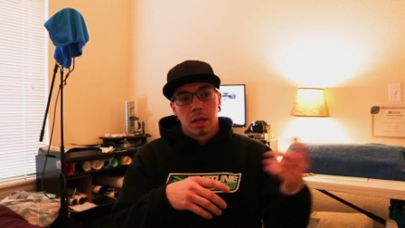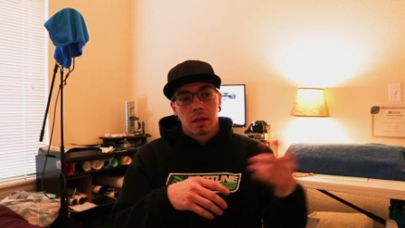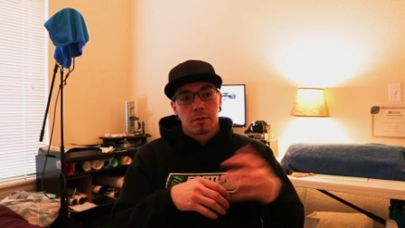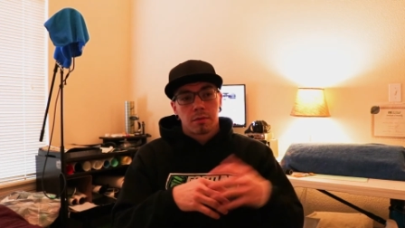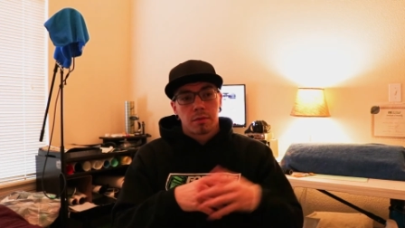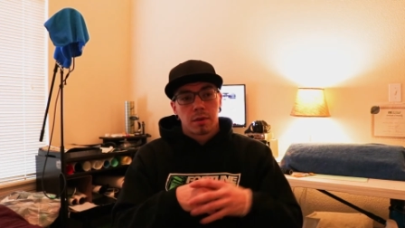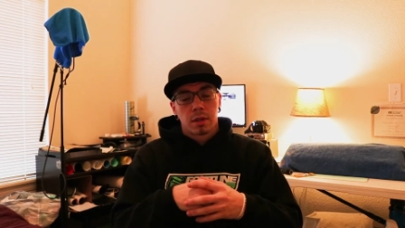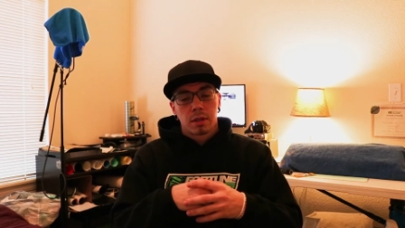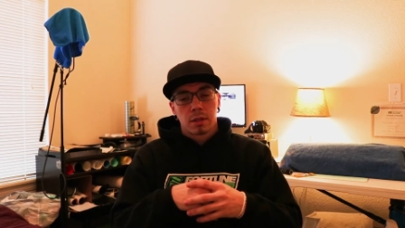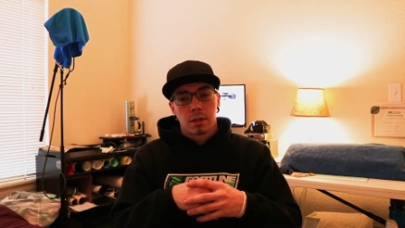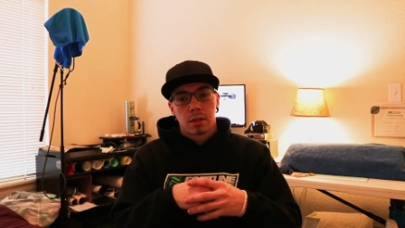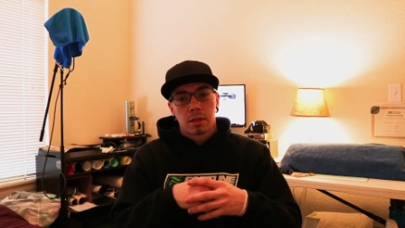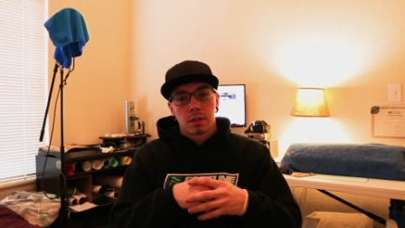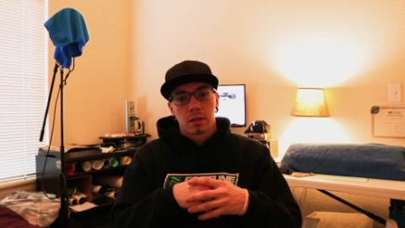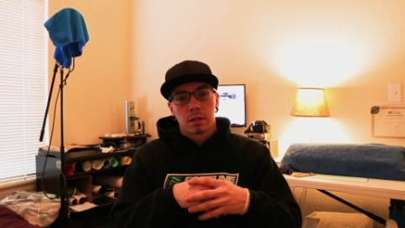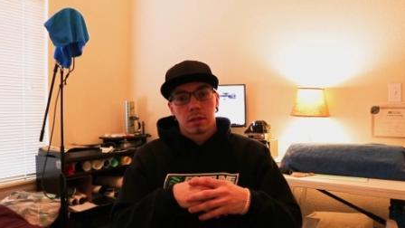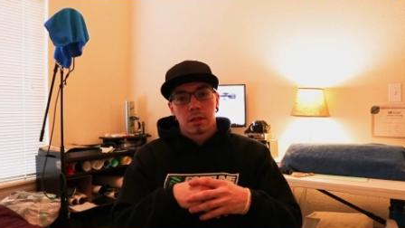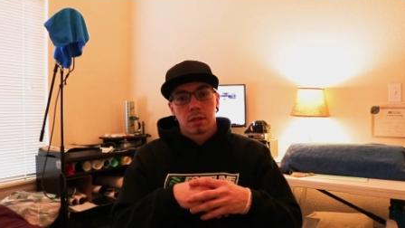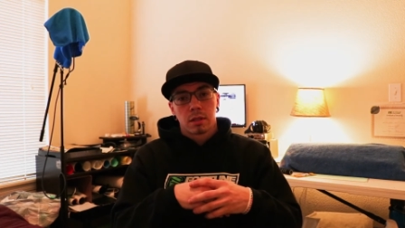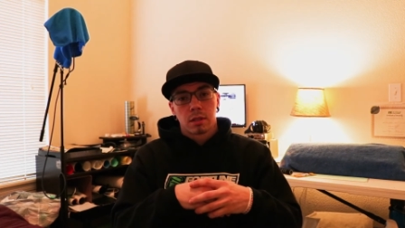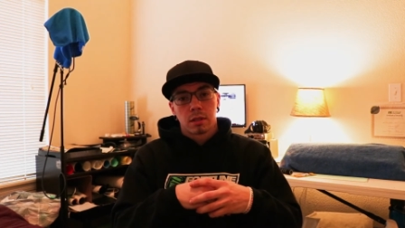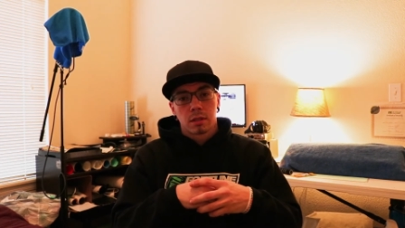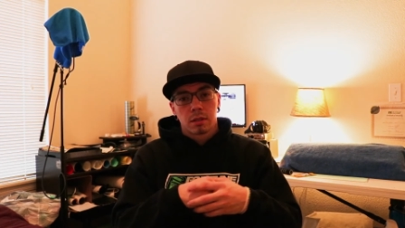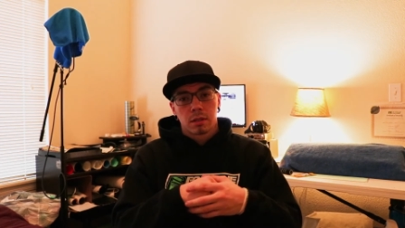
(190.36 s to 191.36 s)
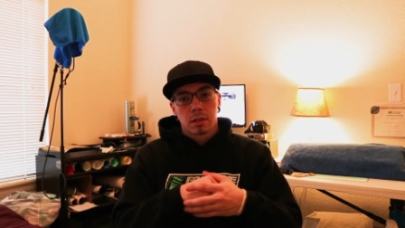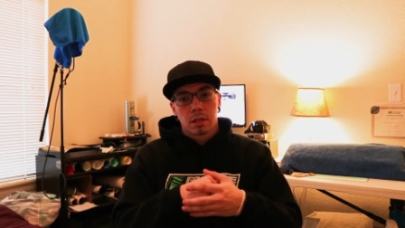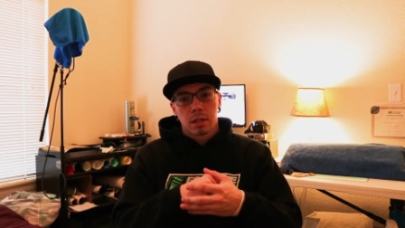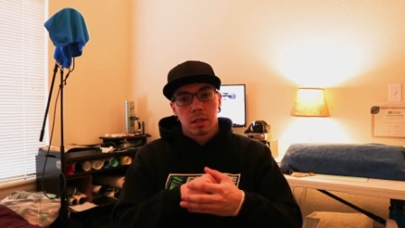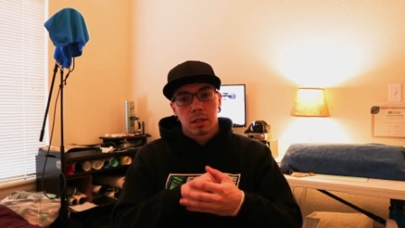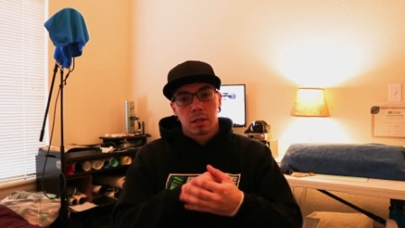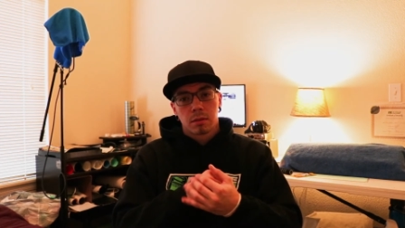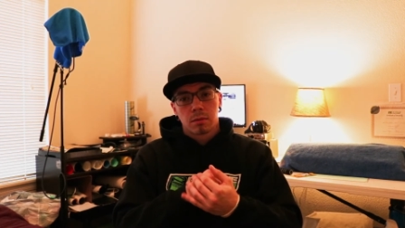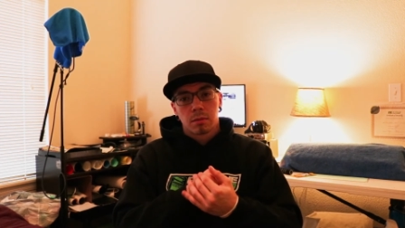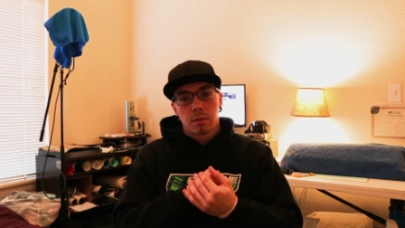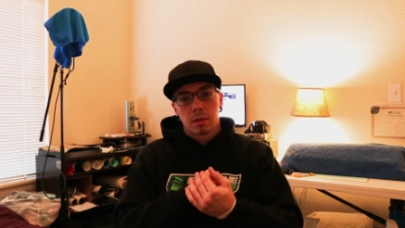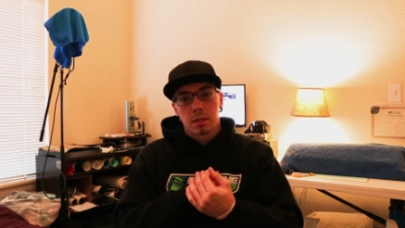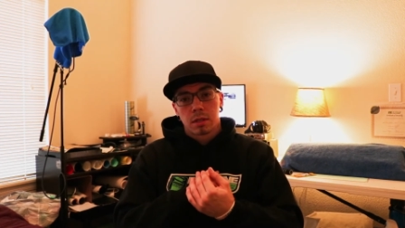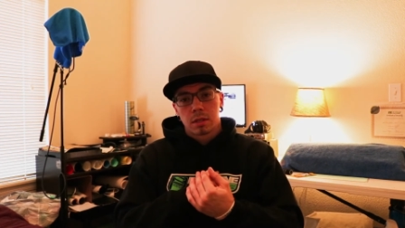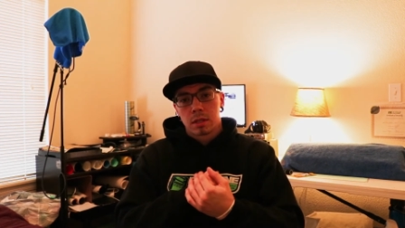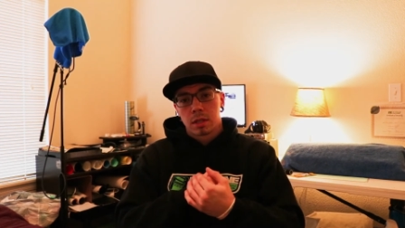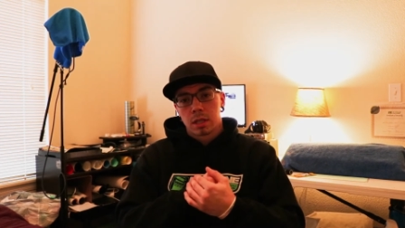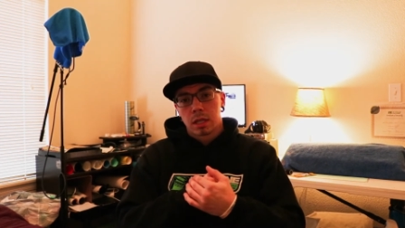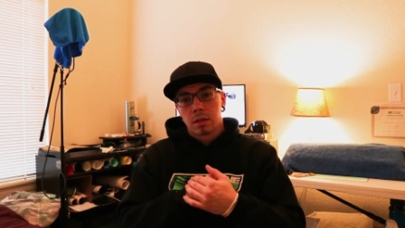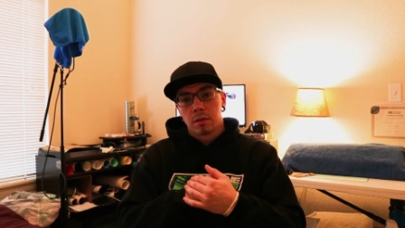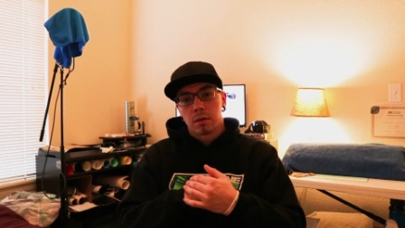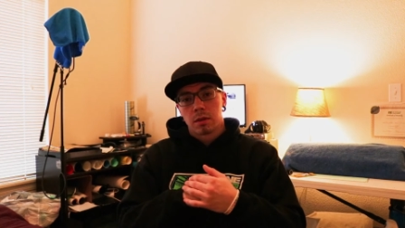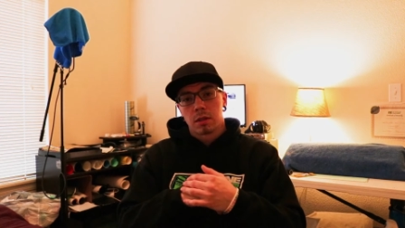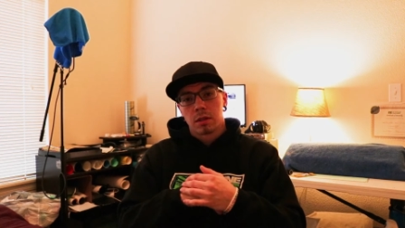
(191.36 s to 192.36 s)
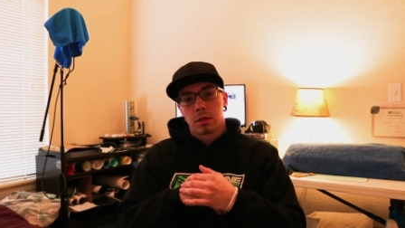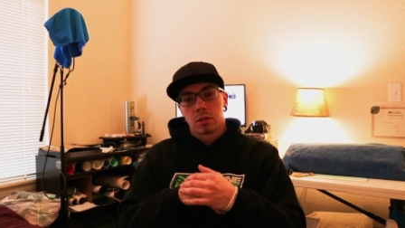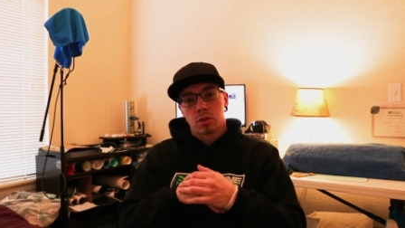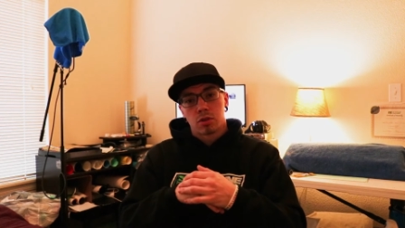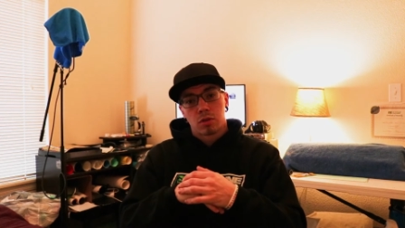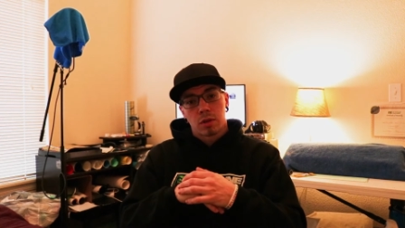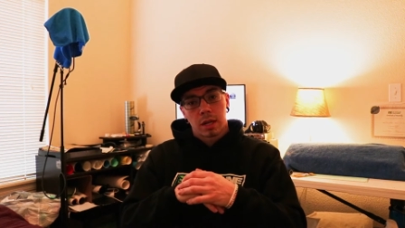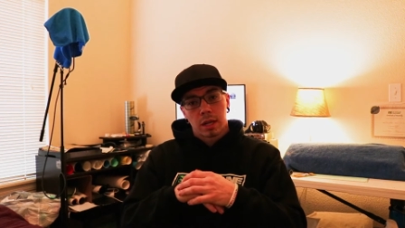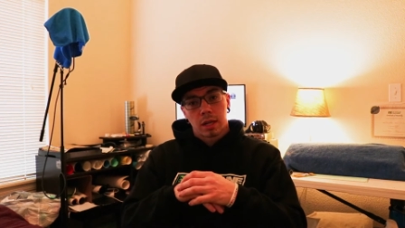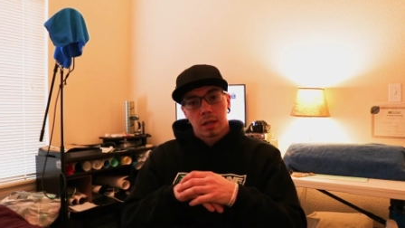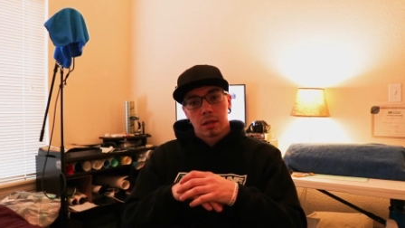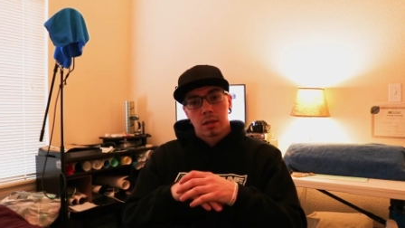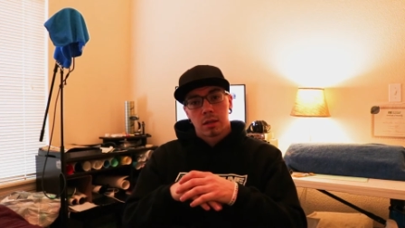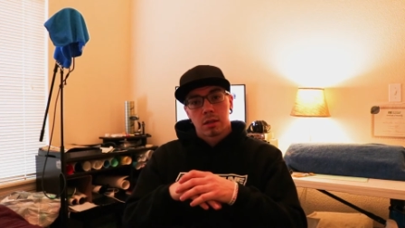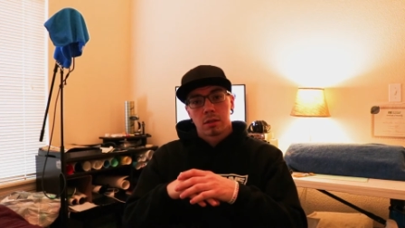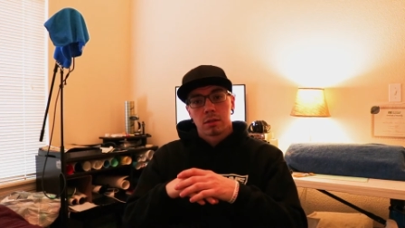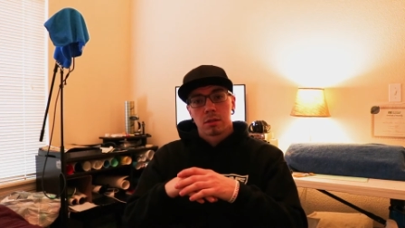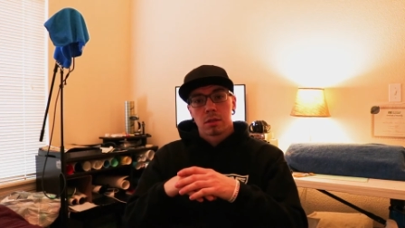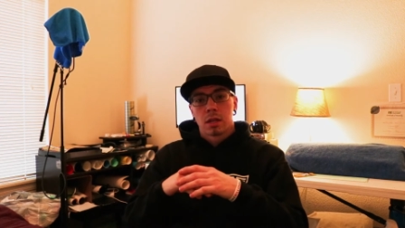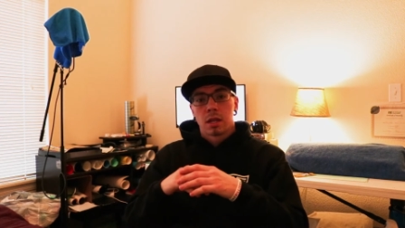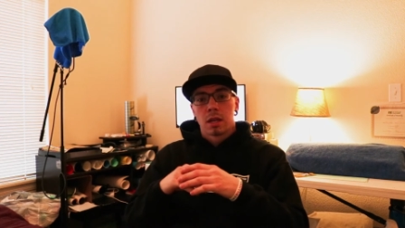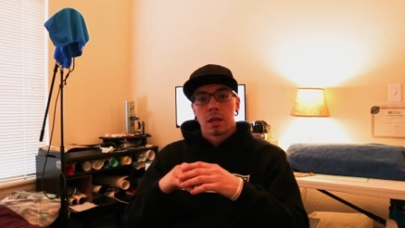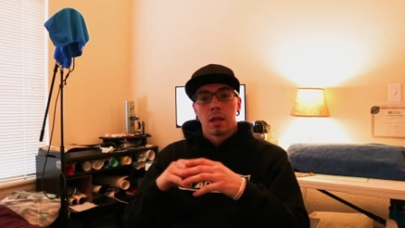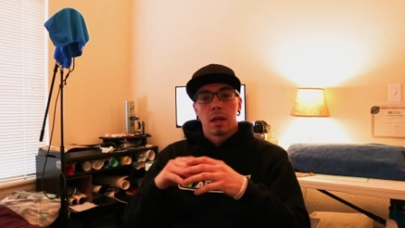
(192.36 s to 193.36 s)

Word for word: front turn signals, clear ones to get rid of those Shrek ears,